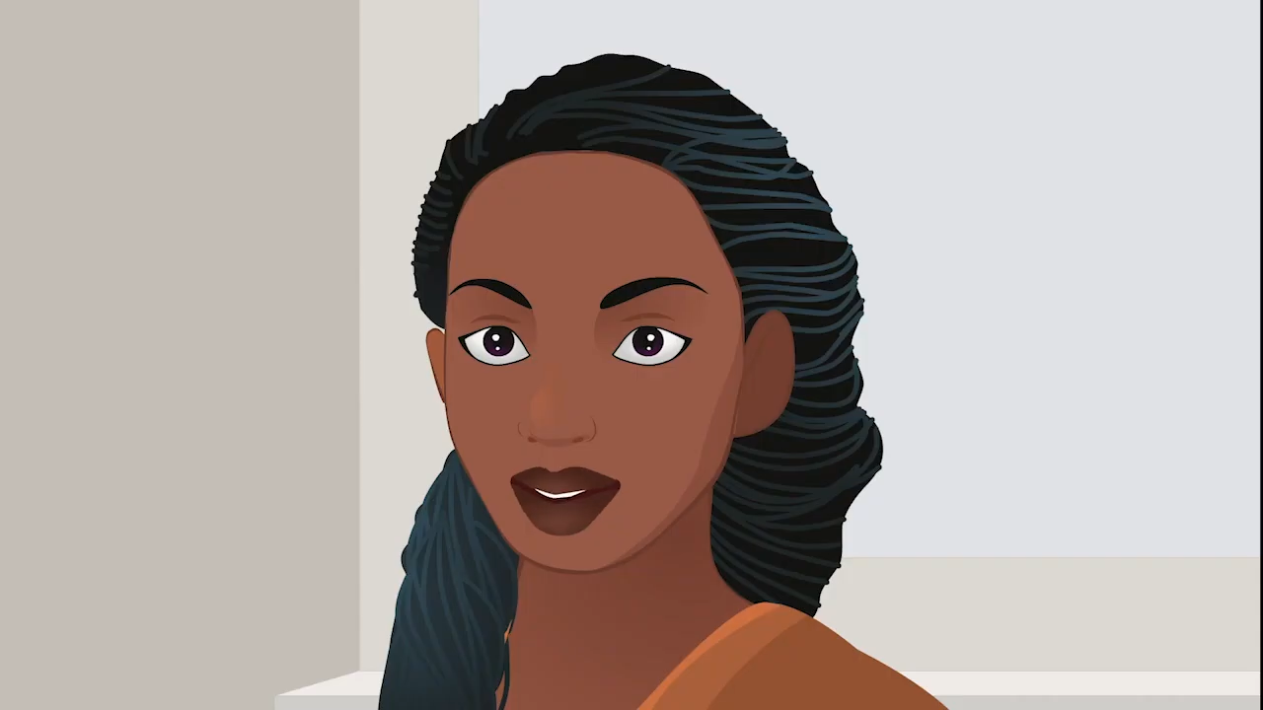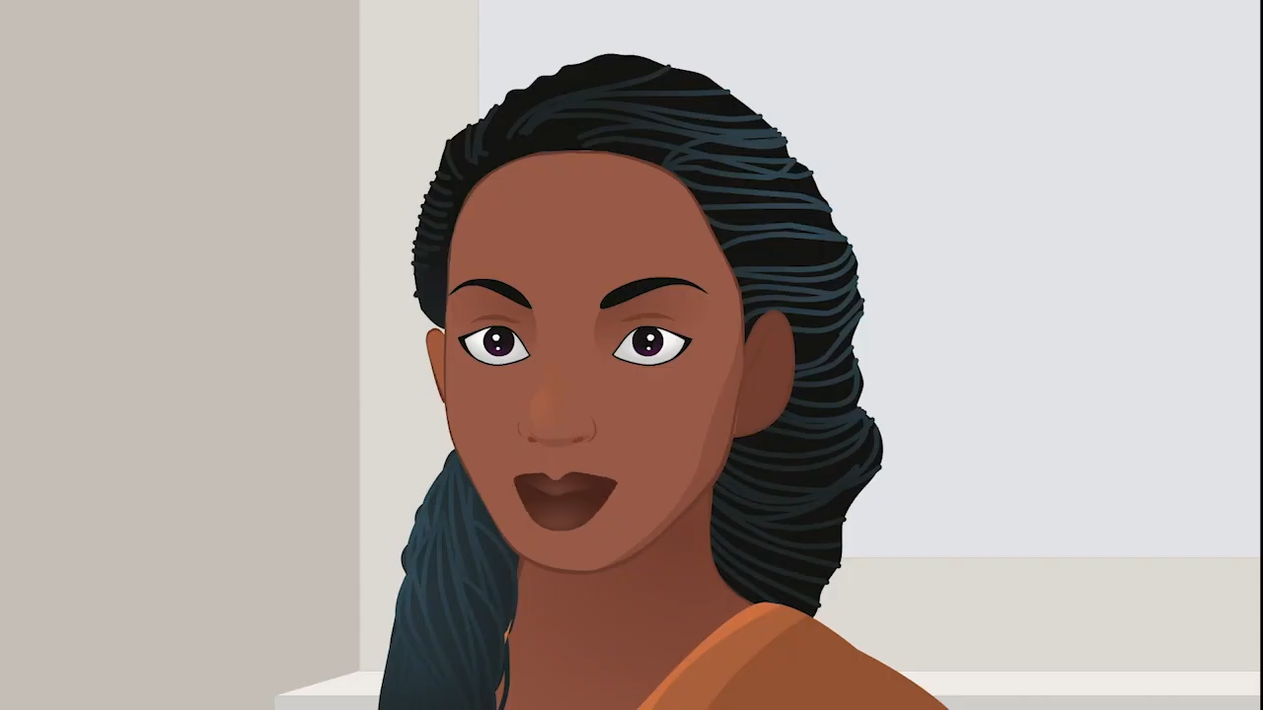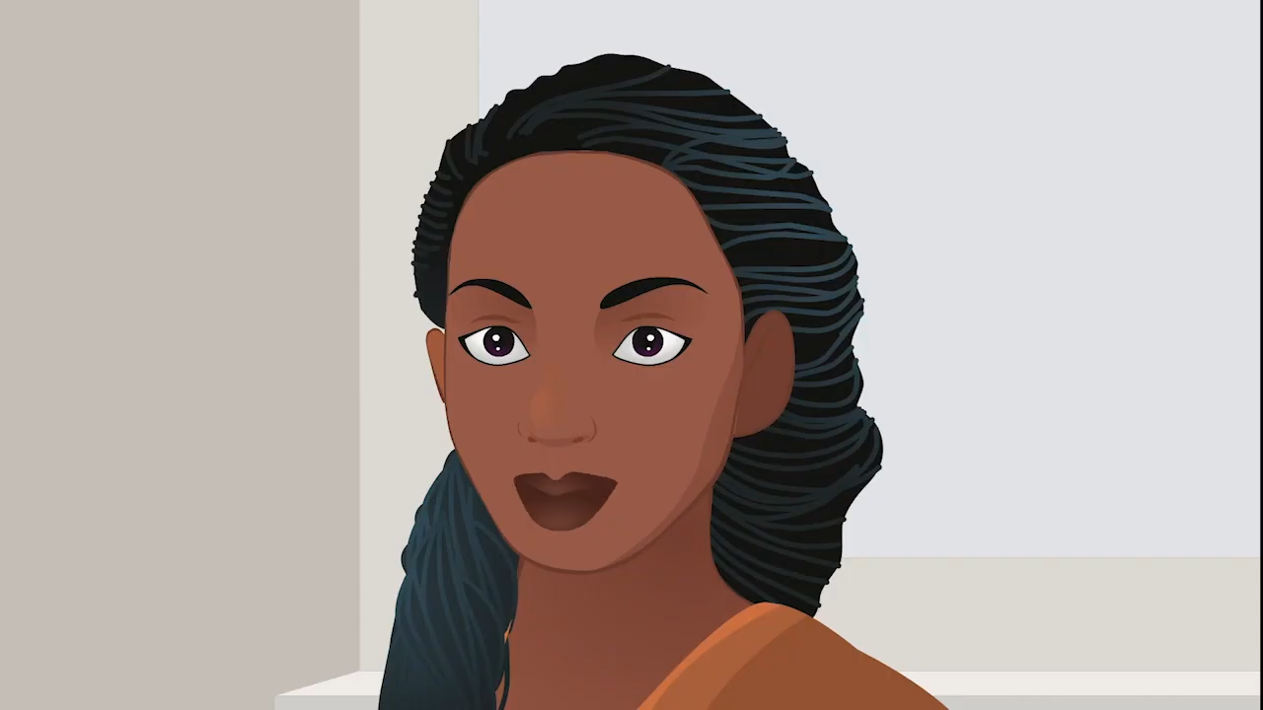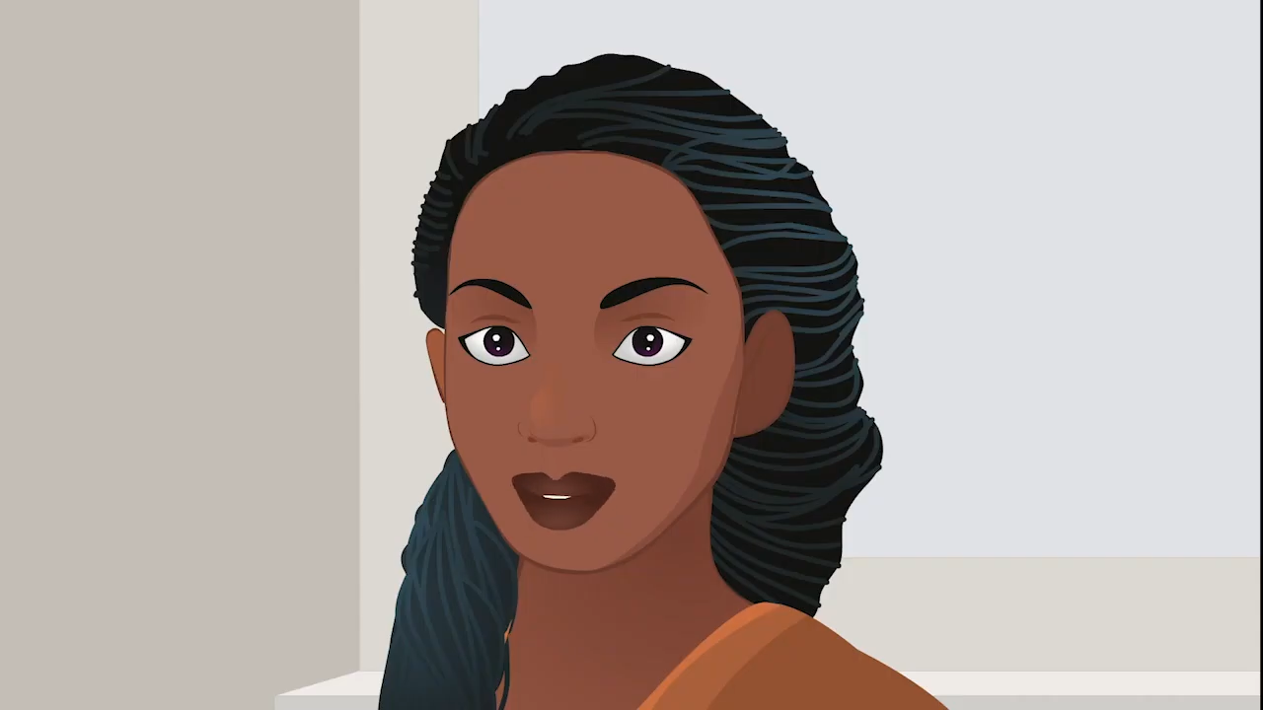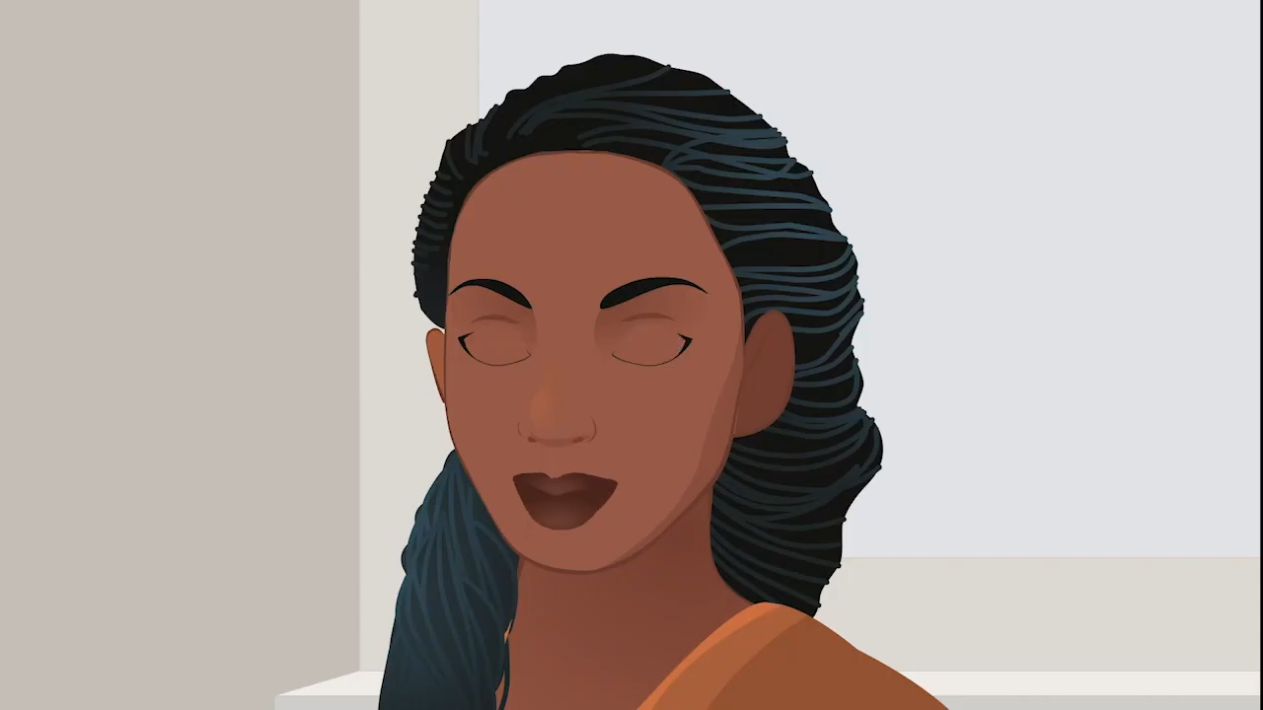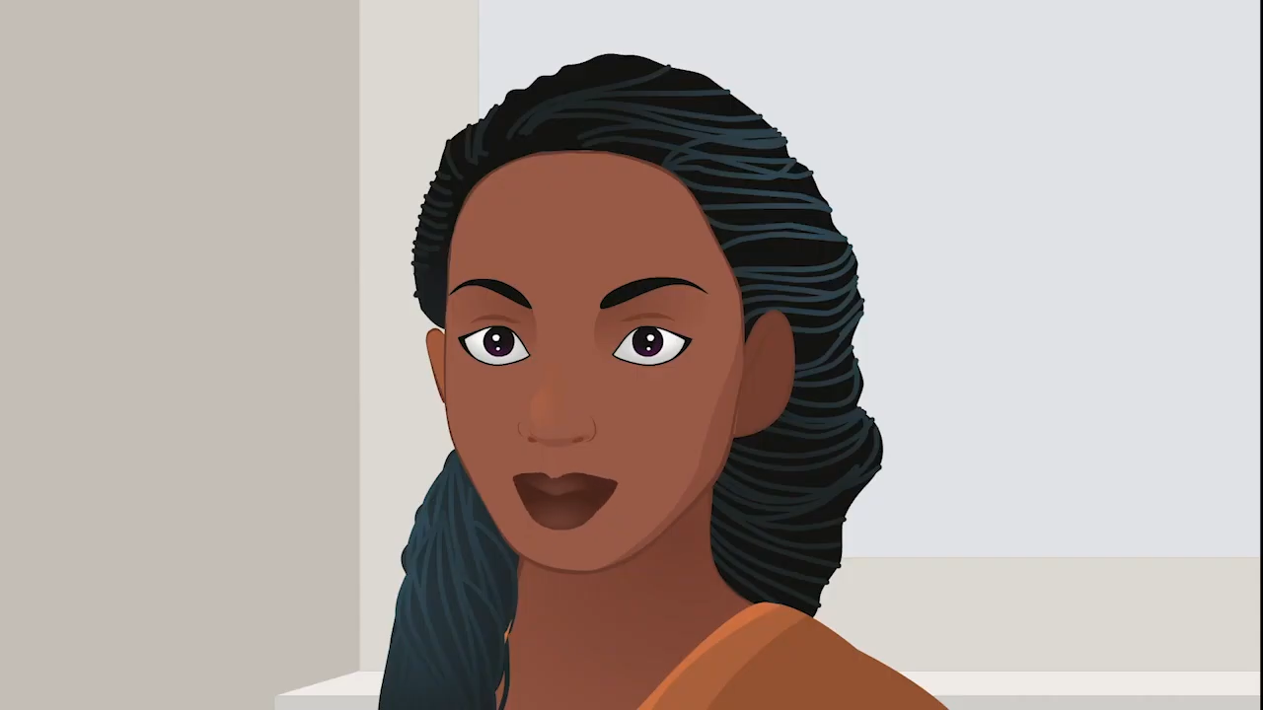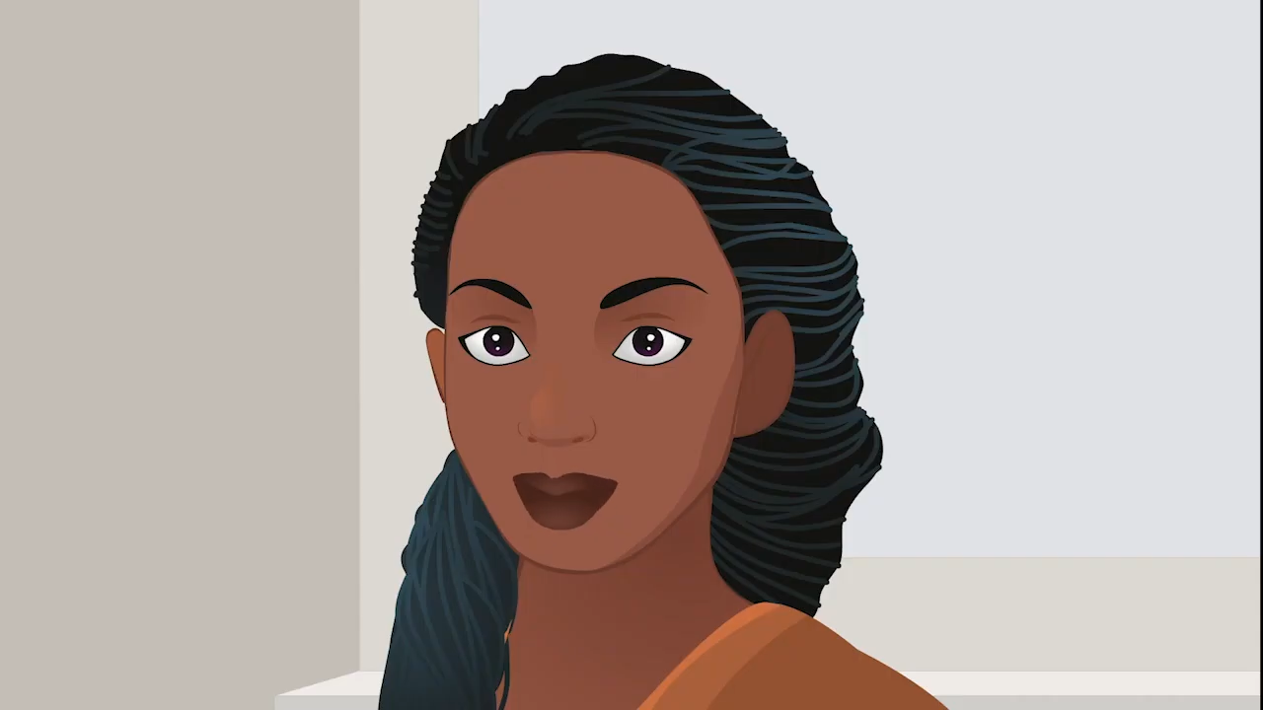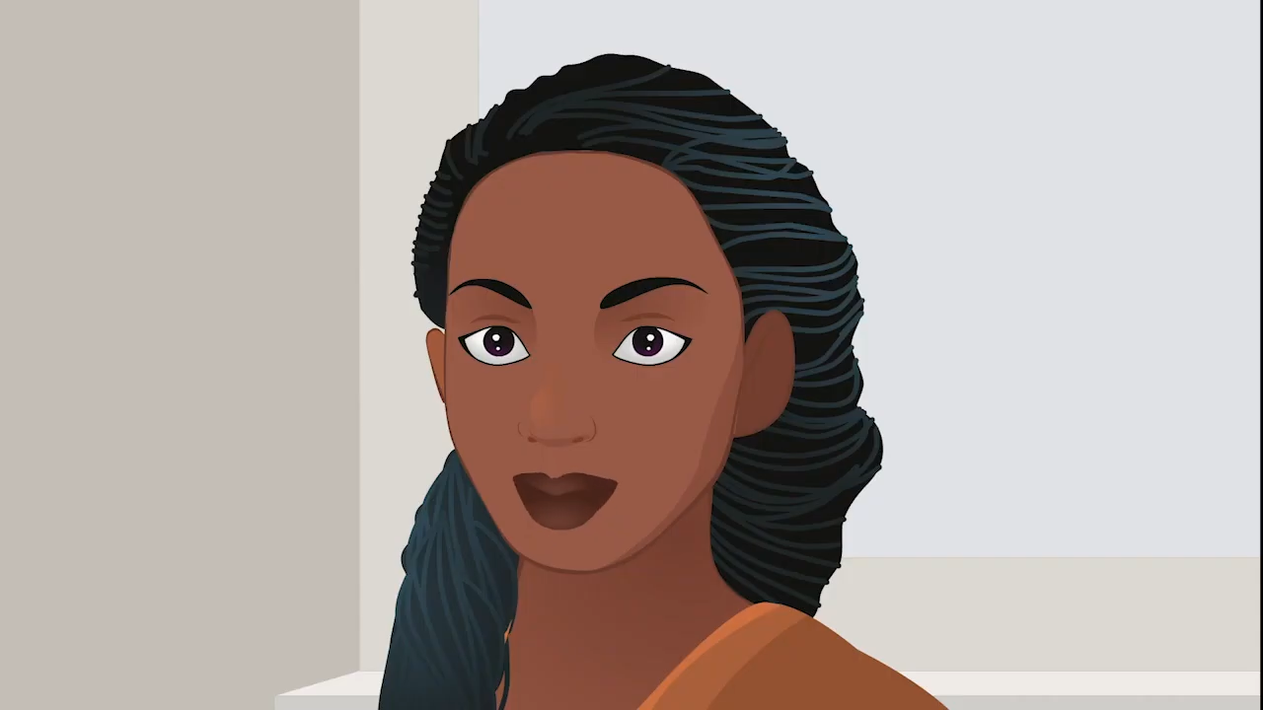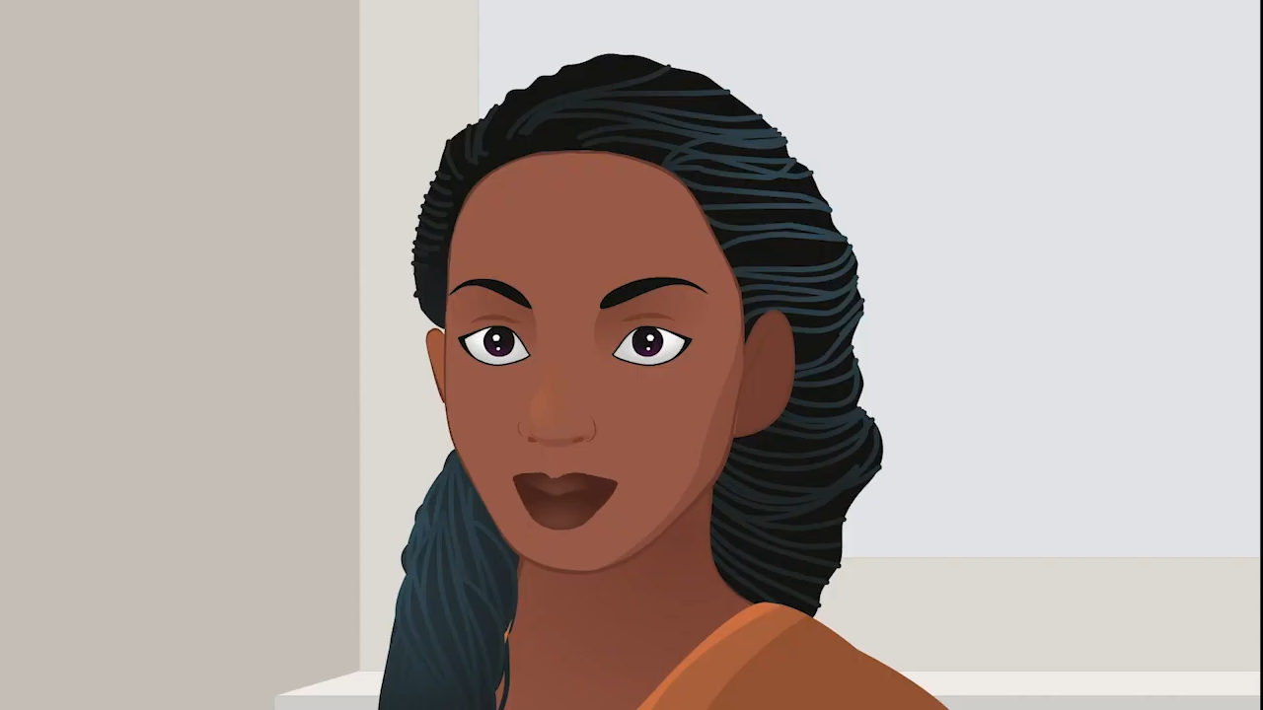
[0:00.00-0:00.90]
income,